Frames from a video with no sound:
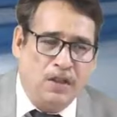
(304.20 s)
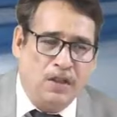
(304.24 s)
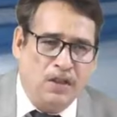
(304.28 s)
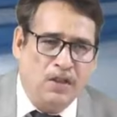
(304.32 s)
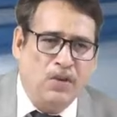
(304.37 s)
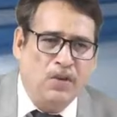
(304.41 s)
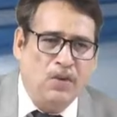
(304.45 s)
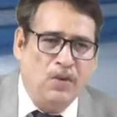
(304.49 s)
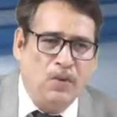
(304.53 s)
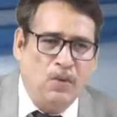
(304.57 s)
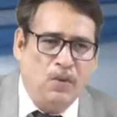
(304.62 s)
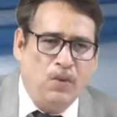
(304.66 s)

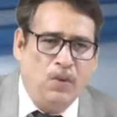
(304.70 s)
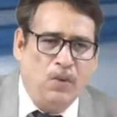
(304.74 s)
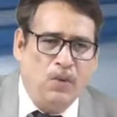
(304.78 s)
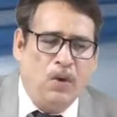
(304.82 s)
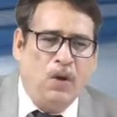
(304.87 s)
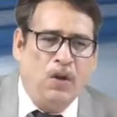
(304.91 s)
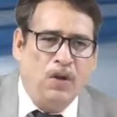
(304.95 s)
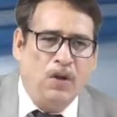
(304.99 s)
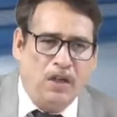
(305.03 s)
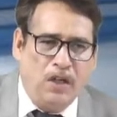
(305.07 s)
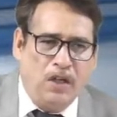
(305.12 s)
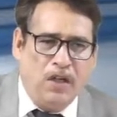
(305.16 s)
you
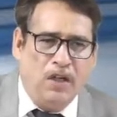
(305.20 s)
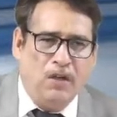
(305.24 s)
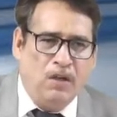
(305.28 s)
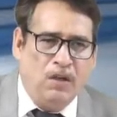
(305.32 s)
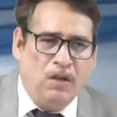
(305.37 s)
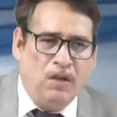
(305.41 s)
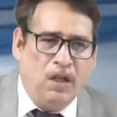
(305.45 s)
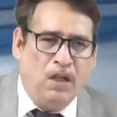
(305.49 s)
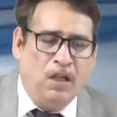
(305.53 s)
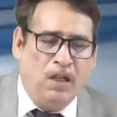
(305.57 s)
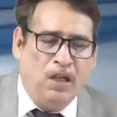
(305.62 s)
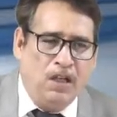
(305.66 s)
already know
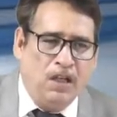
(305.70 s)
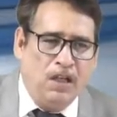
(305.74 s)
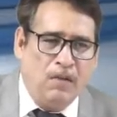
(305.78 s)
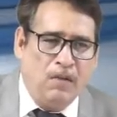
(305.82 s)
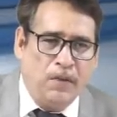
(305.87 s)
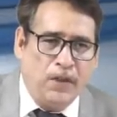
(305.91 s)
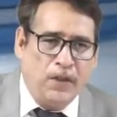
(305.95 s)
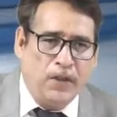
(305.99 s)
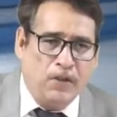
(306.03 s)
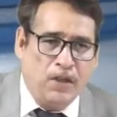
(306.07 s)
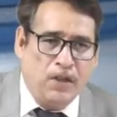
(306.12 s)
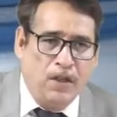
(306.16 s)
a little
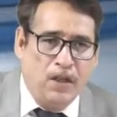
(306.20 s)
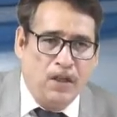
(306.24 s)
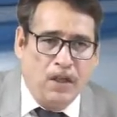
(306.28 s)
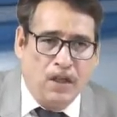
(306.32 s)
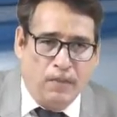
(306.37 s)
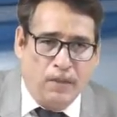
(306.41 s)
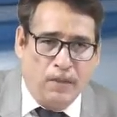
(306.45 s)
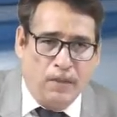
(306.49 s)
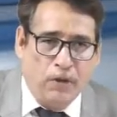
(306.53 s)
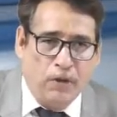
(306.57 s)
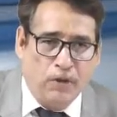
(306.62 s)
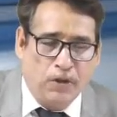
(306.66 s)
bit
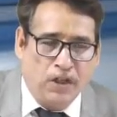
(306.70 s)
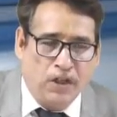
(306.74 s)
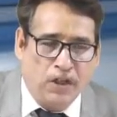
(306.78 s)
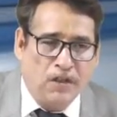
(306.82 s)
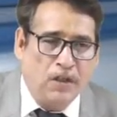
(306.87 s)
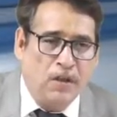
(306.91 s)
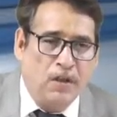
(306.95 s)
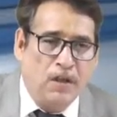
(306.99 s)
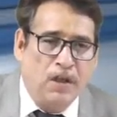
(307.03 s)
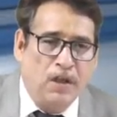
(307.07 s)
about it.